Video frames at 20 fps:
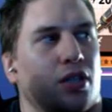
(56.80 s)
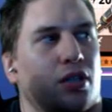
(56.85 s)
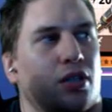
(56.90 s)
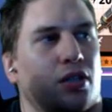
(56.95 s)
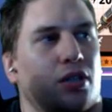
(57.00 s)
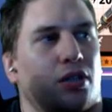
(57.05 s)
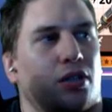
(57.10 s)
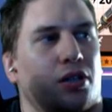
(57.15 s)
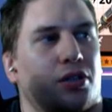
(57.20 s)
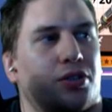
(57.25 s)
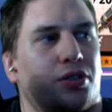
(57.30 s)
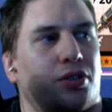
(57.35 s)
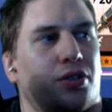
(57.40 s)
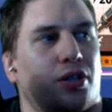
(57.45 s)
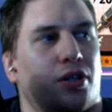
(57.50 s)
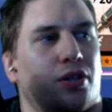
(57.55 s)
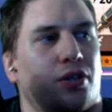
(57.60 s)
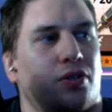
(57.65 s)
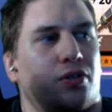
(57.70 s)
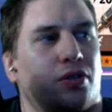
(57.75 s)

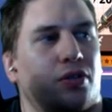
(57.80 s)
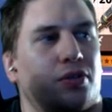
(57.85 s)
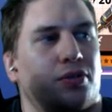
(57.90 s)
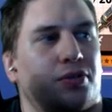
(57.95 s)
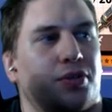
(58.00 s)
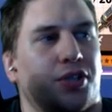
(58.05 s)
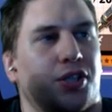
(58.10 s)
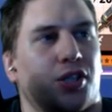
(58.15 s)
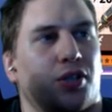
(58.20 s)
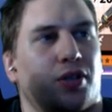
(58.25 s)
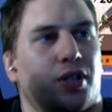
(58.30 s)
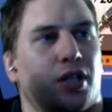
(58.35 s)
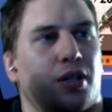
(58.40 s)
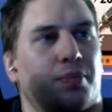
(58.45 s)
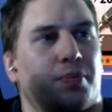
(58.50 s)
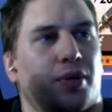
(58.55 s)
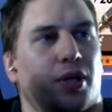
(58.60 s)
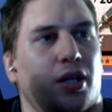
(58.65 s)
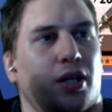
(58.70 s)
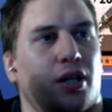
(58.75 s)
Nocturno, which I'll
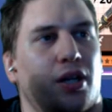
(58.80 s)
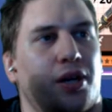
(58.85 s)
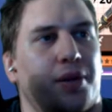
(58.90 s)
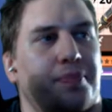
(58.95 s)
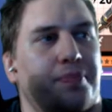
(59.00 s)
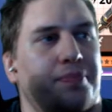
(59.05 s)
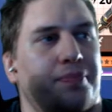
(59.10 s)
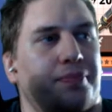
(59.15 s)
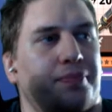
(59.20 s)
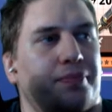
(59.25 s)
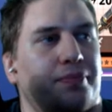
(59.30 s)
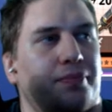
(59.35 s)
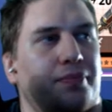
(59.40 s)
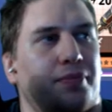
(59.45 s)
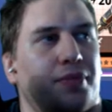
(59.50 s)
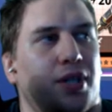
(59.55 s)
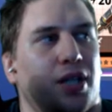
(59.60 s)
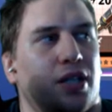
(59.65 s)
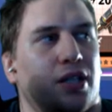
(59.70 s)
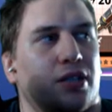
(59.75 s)
keep bringing up.
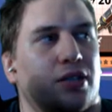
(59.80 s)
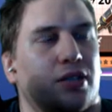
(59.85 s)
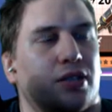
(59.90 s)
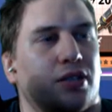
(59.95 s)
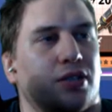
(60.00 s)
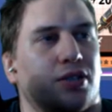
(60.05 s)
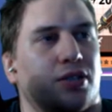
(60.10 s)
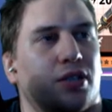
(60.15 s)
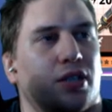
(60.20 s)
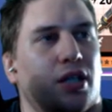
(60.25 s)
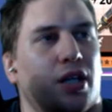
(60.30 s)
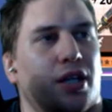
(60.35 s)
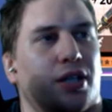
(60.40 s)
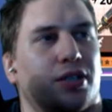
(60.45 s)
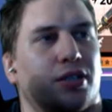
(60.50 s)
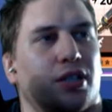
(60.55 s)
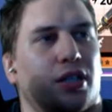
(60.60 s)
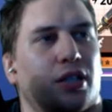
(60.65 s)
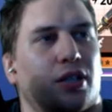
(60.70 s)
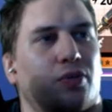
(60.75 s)
This is the
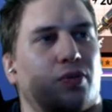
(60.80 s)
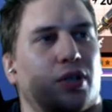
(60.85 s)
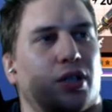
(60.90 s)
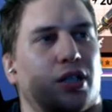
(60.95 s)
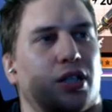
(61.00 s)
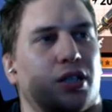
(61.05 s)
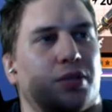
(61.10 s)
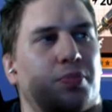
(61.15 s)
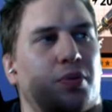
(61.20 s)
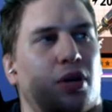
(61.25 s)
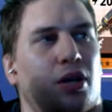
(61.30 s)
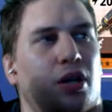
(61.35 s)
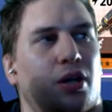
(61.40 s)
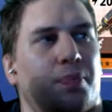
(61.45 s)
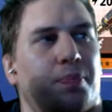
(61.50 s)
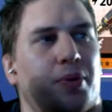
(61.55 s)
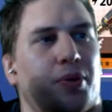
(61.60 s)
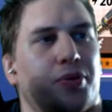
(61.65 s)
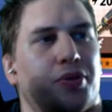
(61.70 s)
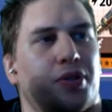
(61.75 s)
next thing that really needs brought
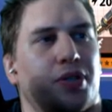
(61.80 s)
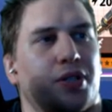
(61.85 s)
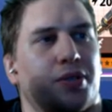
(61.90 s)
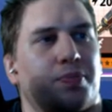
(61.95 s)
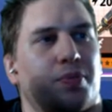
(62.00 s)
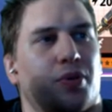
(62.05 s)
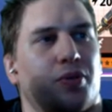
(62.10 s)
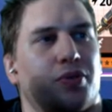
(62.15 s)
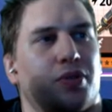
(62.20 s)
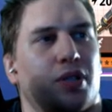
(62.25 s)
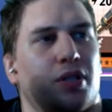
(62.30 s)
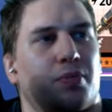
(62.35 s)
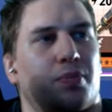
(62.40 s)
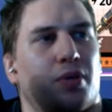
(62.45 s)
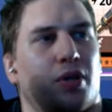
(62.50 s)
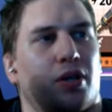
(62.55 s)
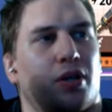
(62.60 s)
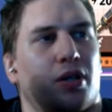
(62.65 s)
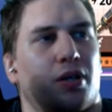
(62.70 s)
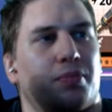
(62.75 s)
up. Both of these need
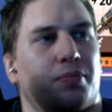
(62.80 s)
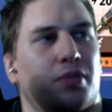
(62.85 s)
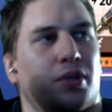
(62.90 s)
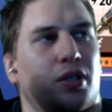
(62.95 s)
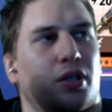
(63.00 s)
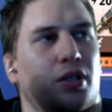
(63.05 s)
brought up.